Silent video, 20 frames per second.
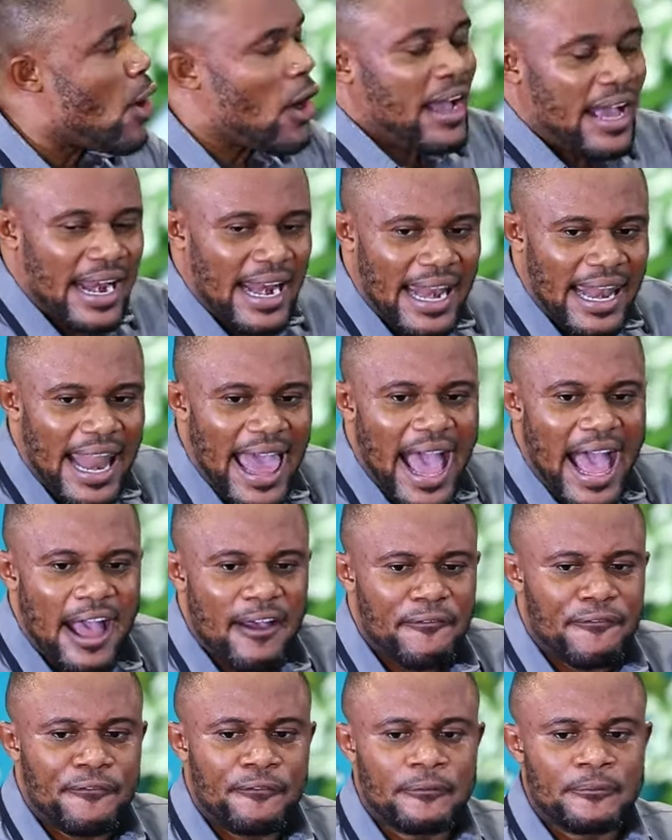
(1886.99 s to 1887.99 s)
broken
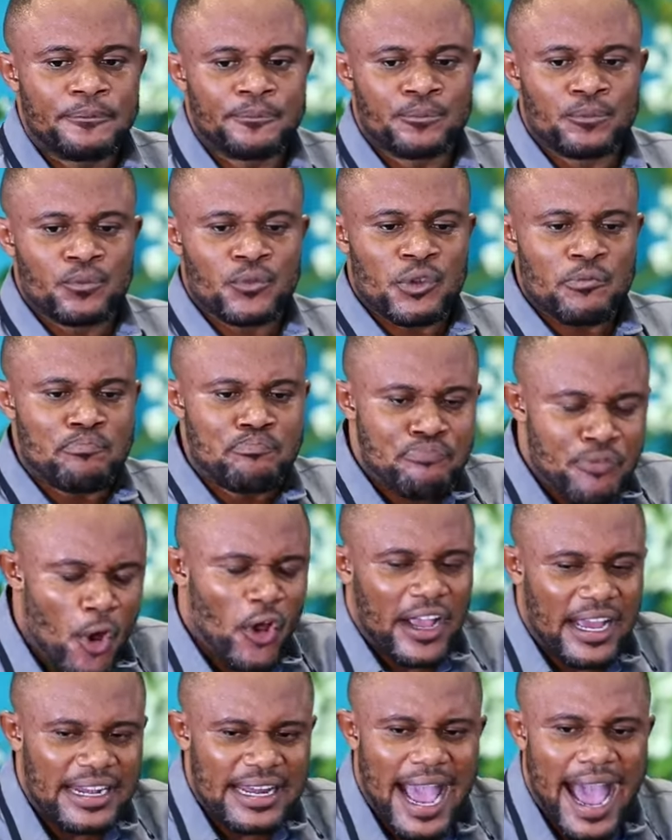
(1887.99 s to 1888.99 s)
love,
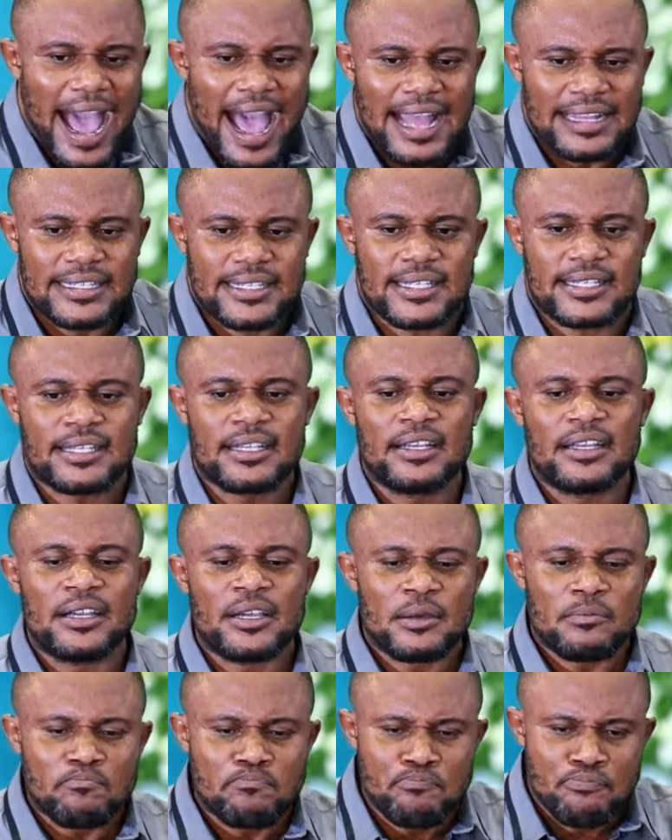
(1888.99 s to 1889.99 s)
broken hearts,
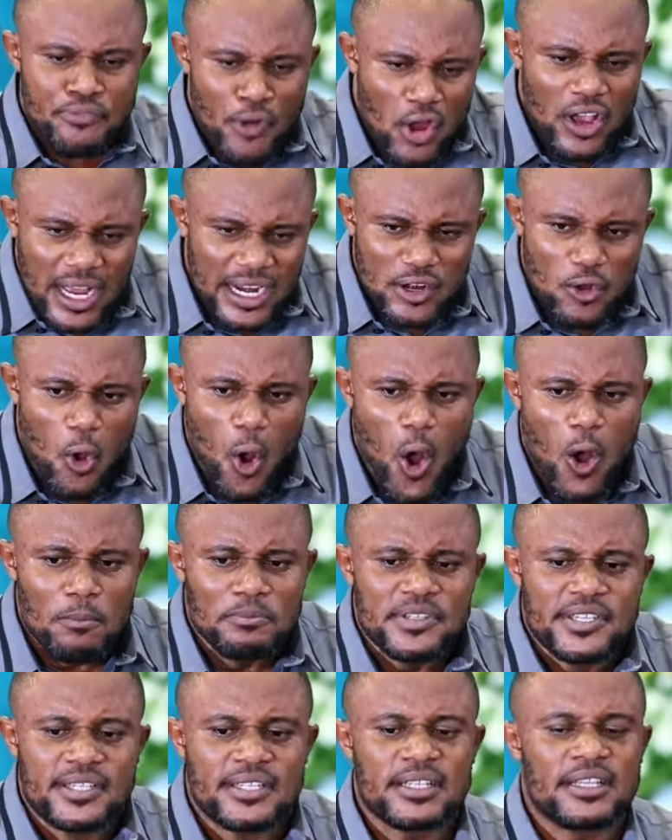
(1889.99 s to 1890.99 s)
broken
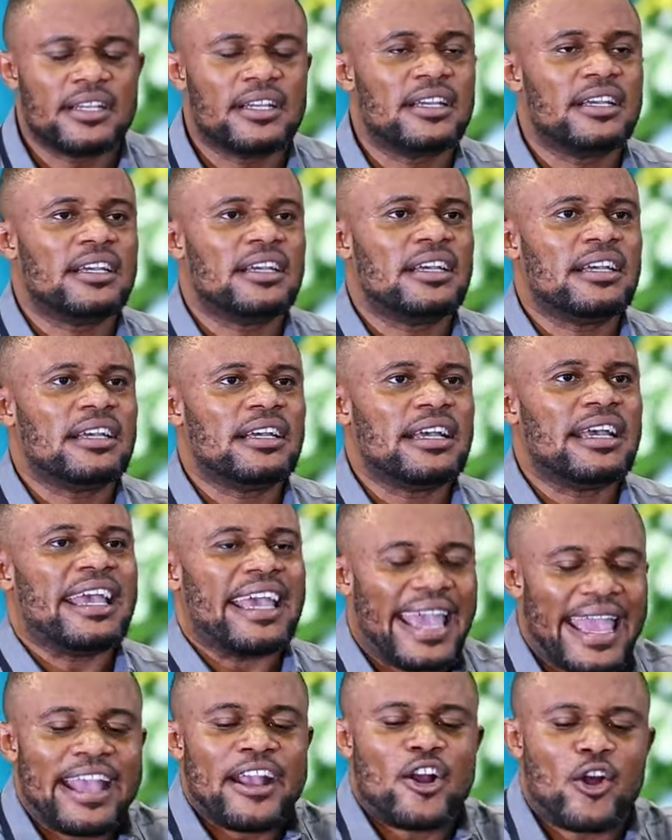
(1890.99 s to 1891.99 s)
homes,
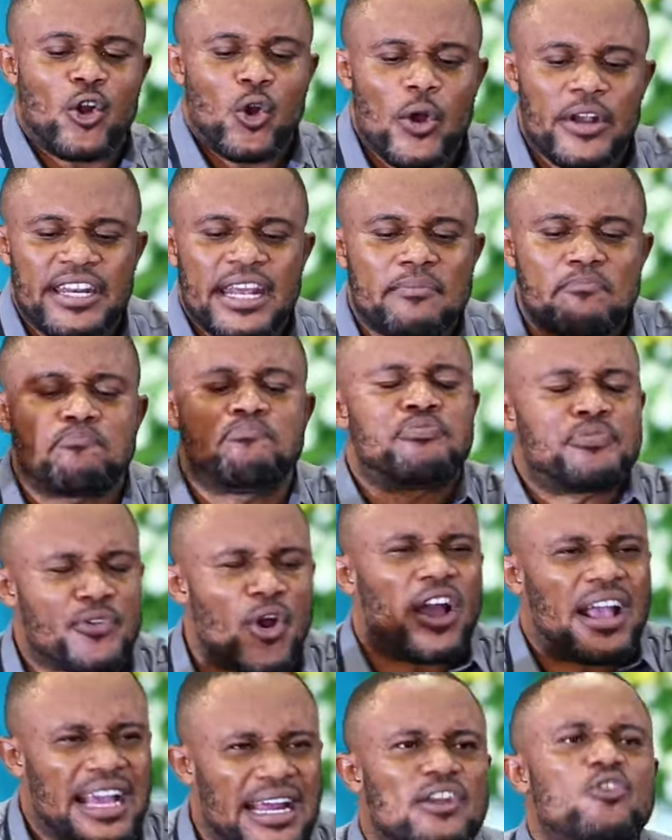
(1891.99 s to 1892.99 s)
including
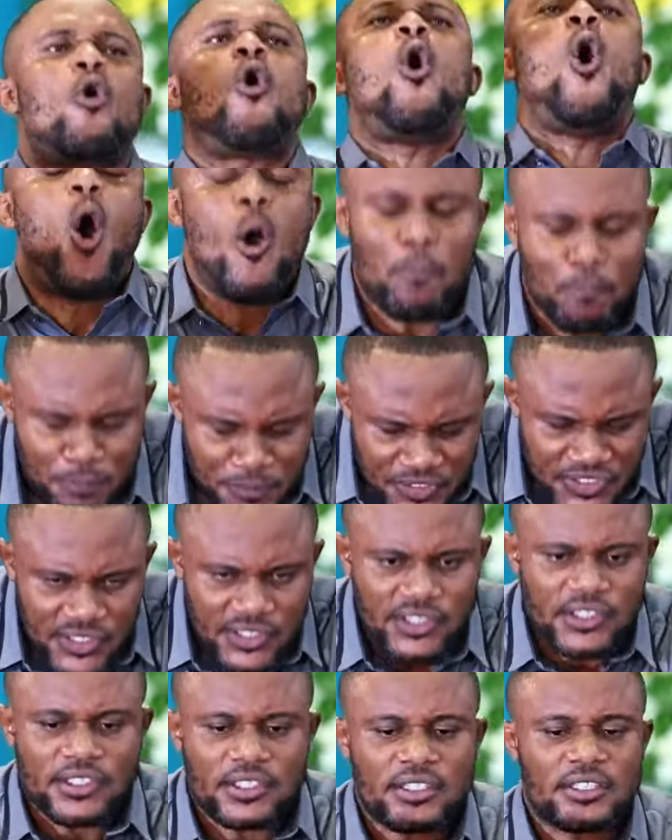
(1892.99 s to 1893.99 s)
broken
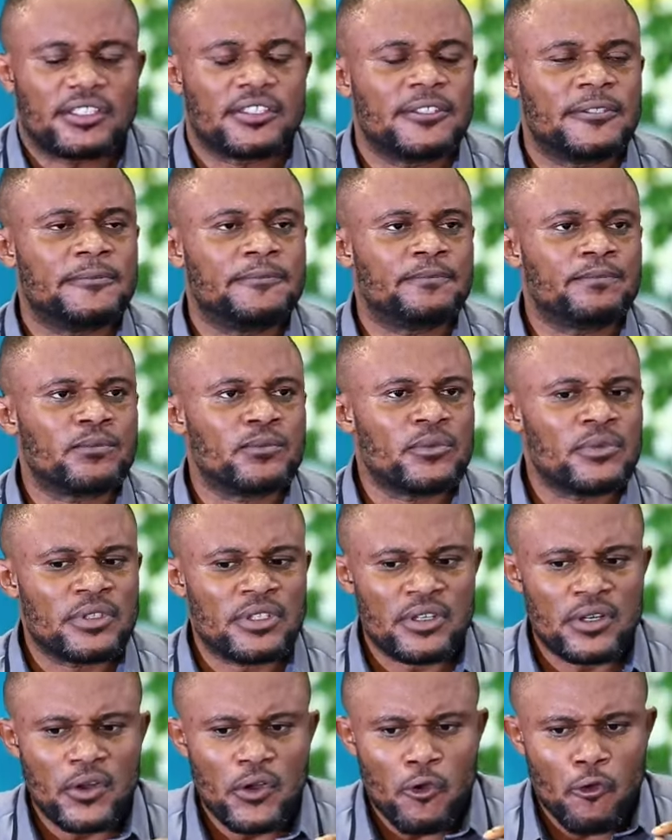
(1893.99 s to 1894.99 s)
hopes.
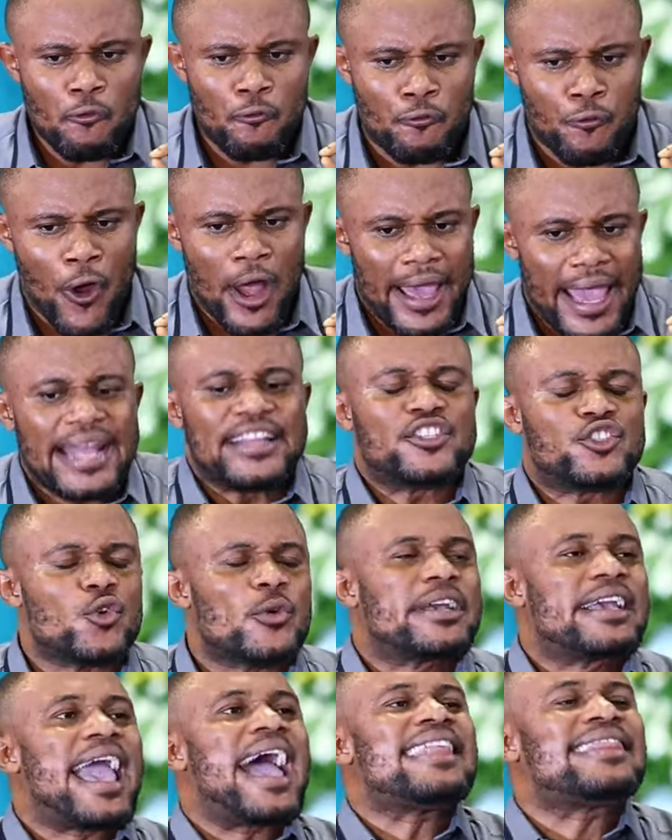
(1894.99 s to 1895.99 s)
For
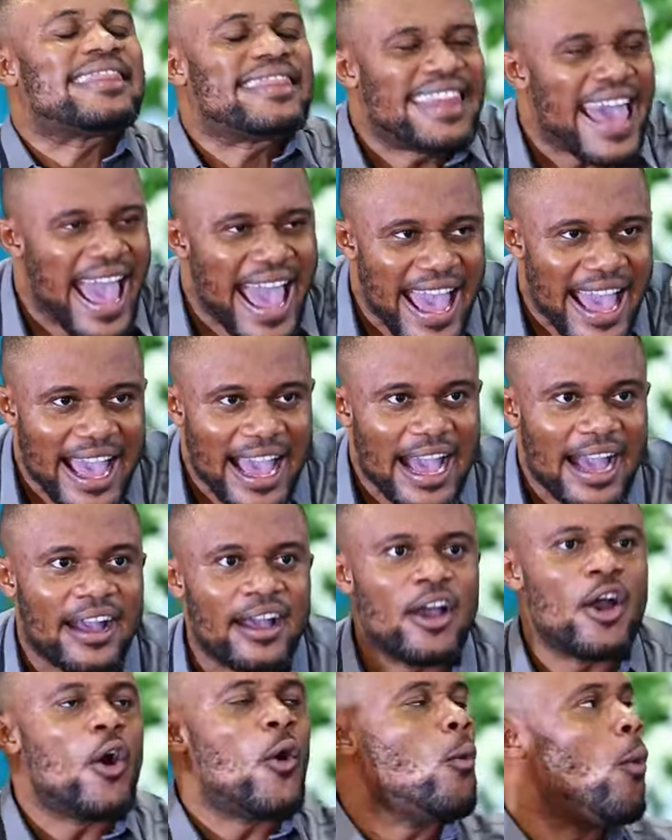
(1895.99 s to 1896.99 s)
it to get
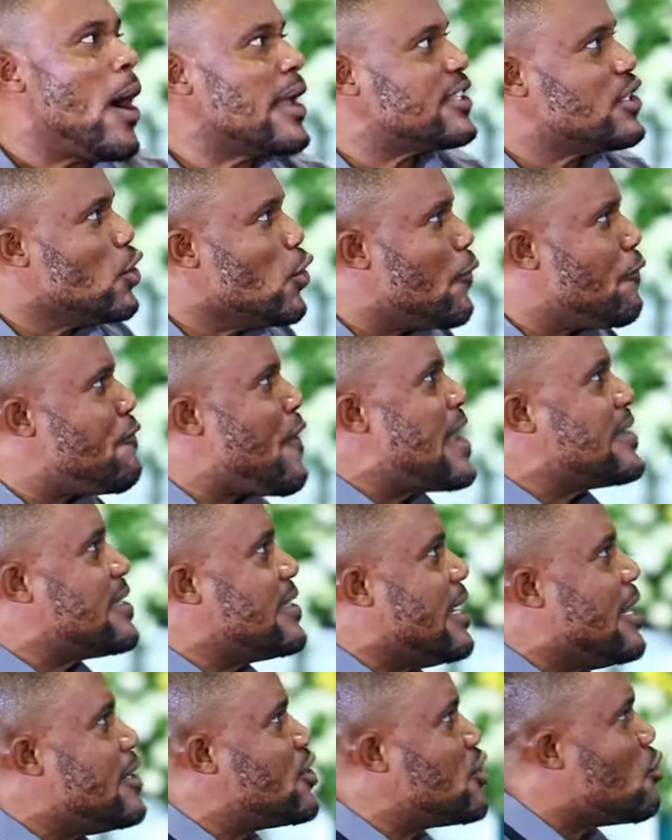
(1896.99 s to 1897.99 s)
there, what you
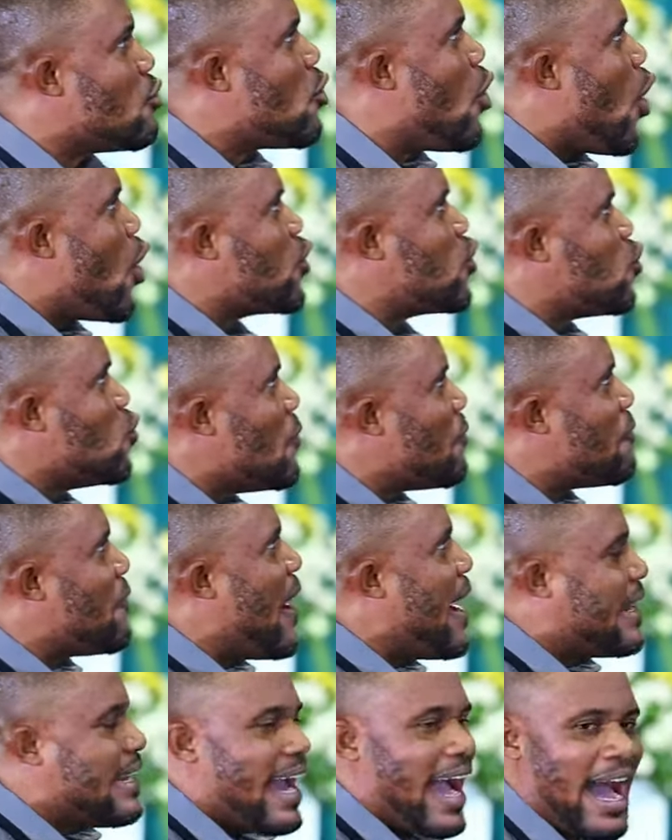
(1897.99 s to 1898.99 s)
first need to go to
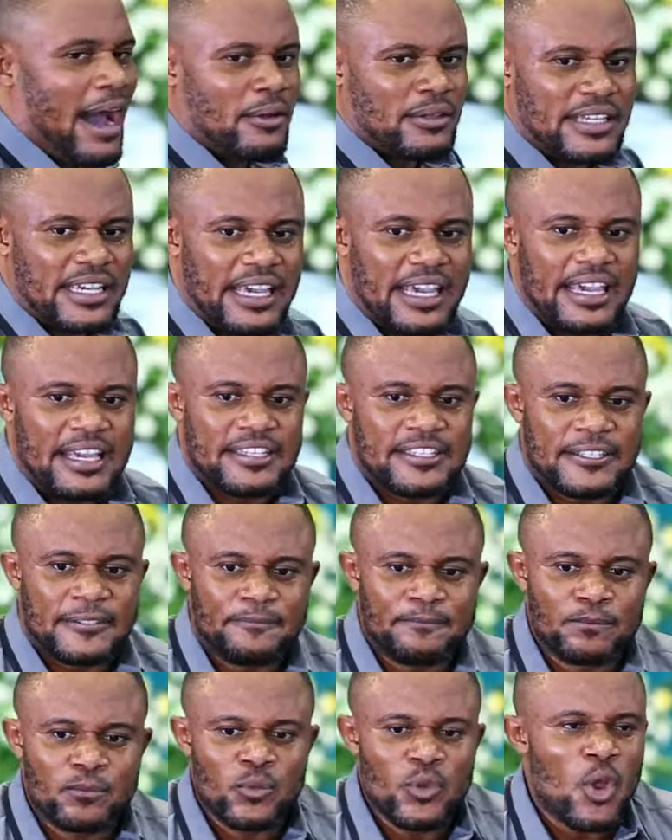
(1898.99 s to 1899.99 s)
find out
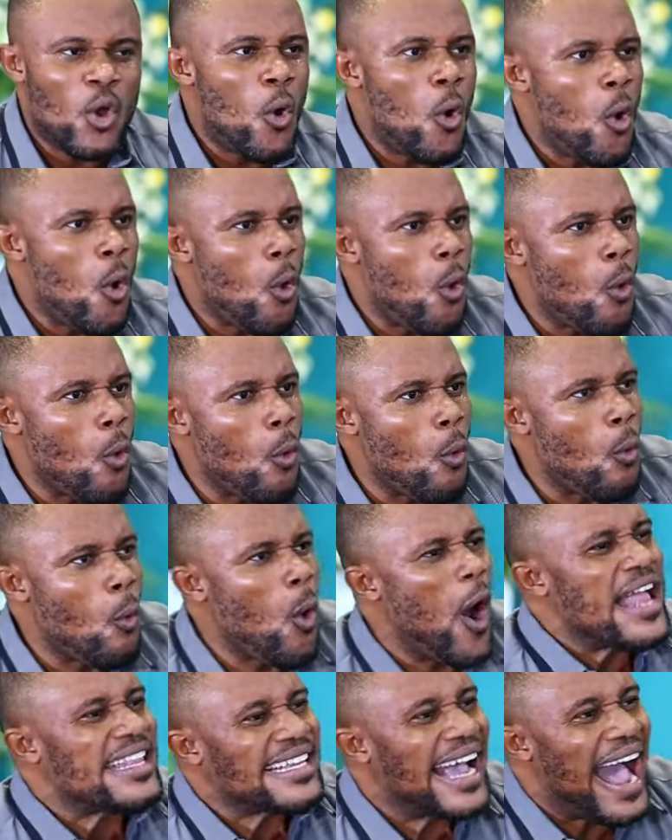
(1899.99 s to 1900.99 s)
is
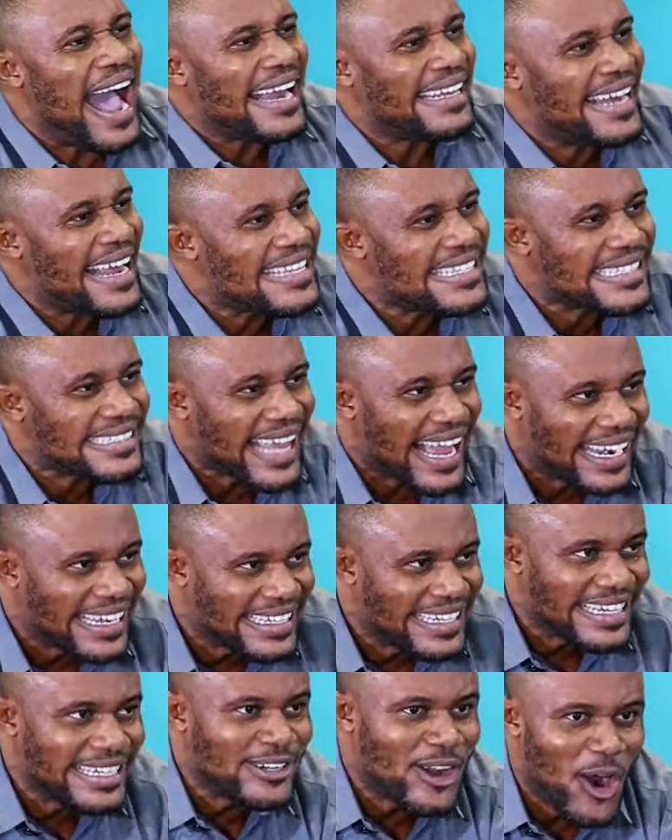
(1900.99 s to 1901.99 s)
what are they
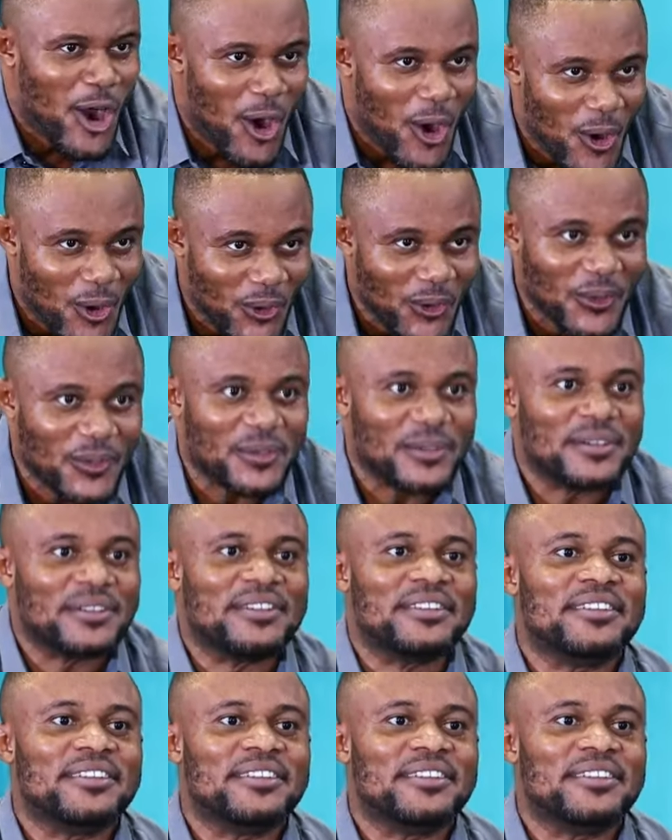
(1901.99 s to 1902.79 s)
standing on?